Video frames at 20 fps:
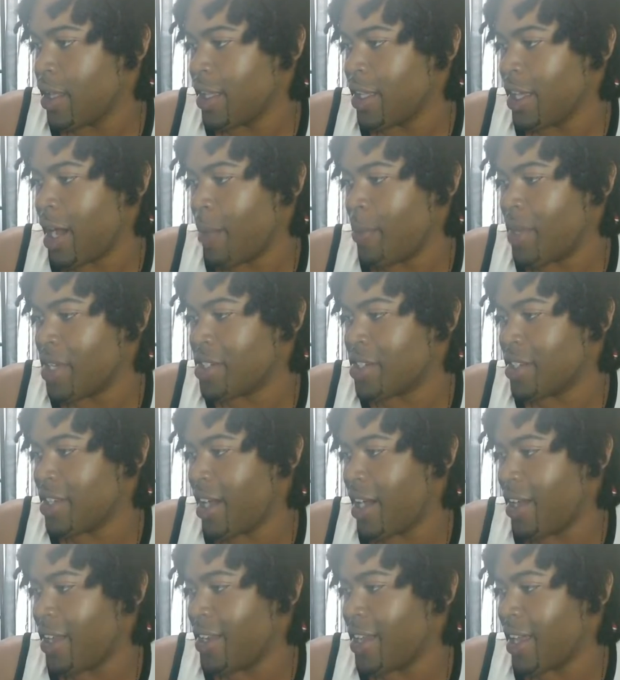Y'all make sure
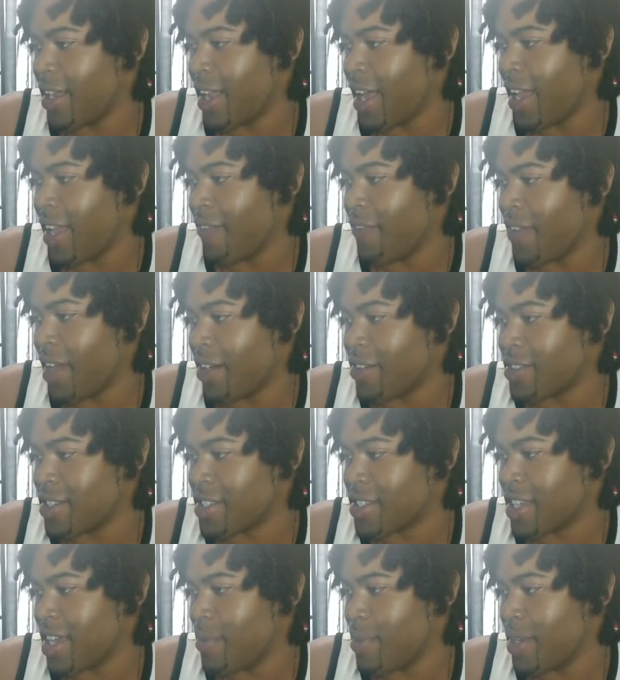y'all hit that like if y'all
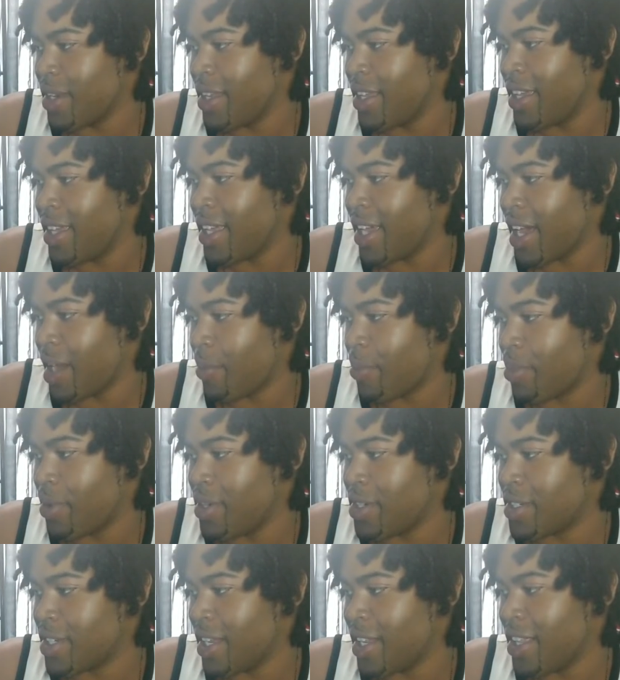just coming in. I
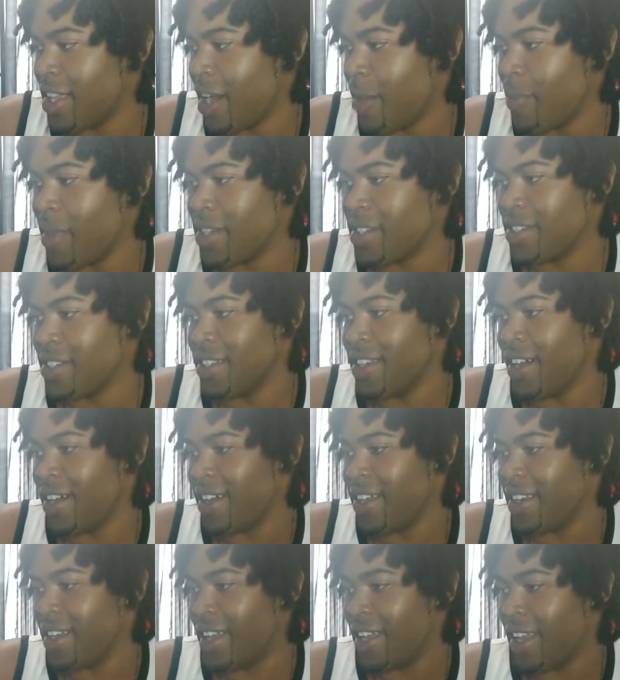appreciate it. Y'all make sure y'all
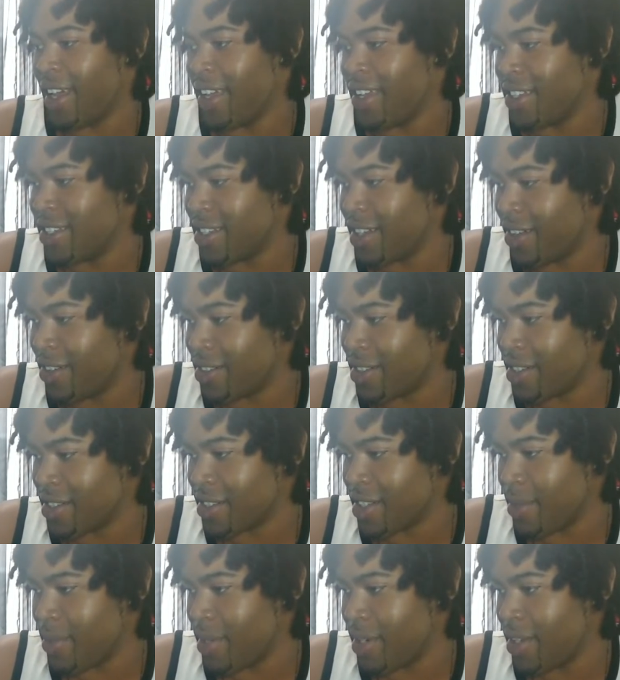hit that like if y'all
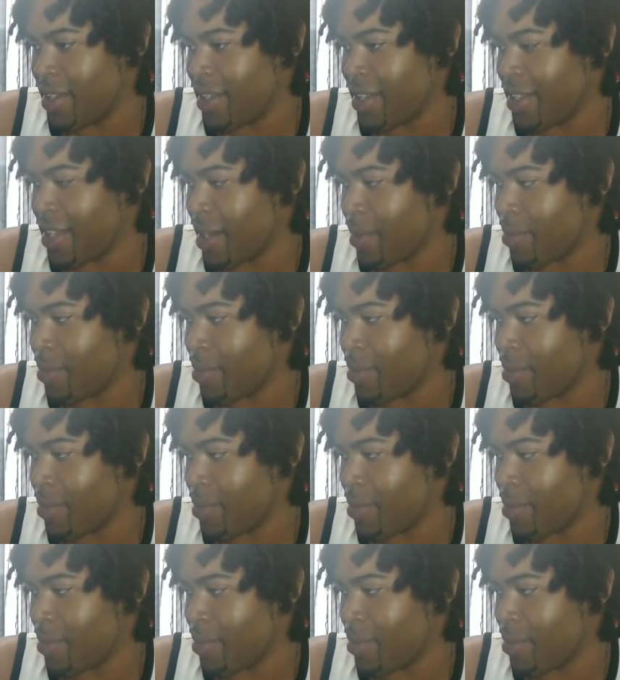just coming in. I